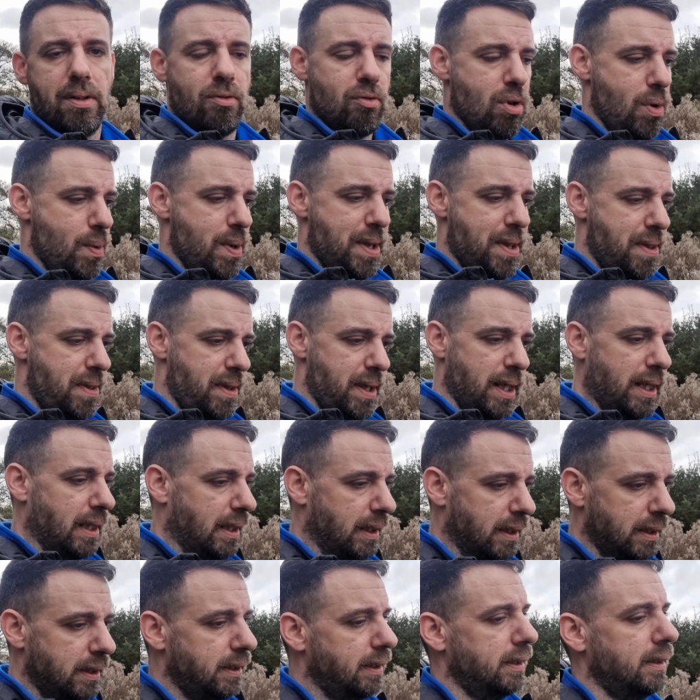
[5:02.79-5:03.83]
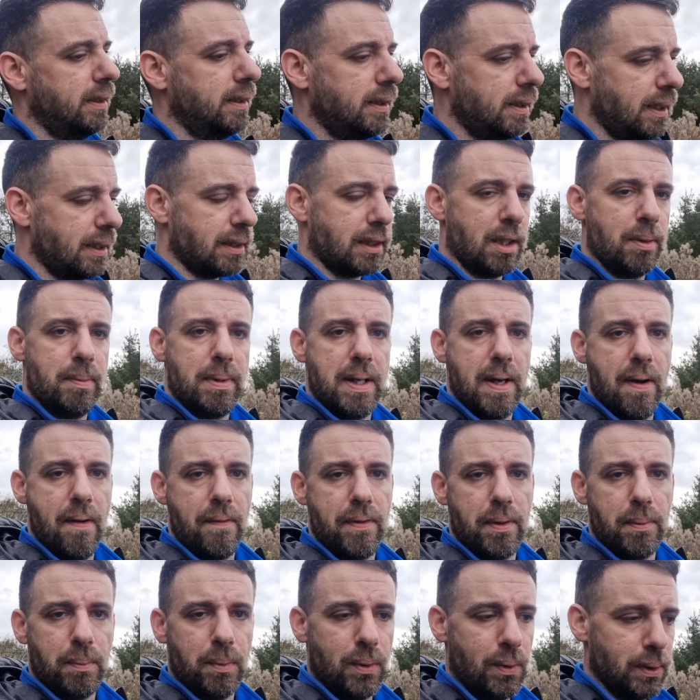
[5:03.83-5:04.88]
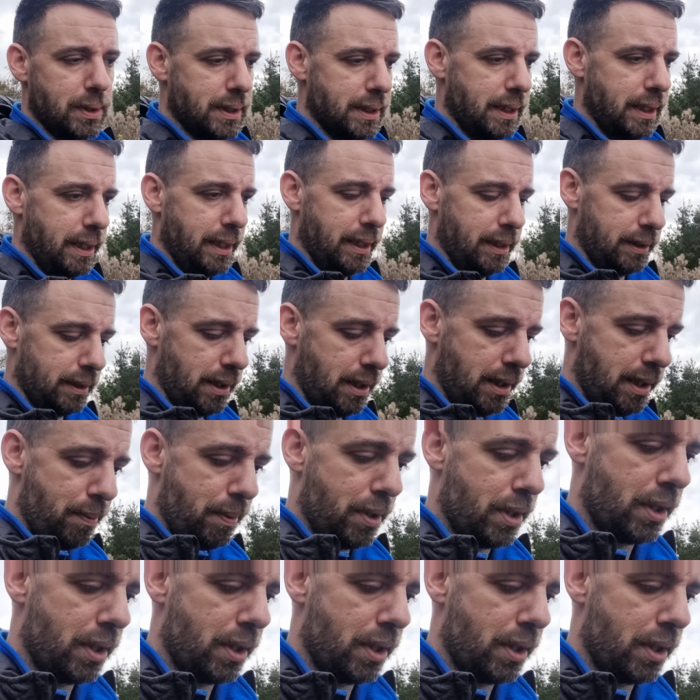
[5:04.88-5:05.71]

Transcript: growing thing that's coming out of the water here. So let me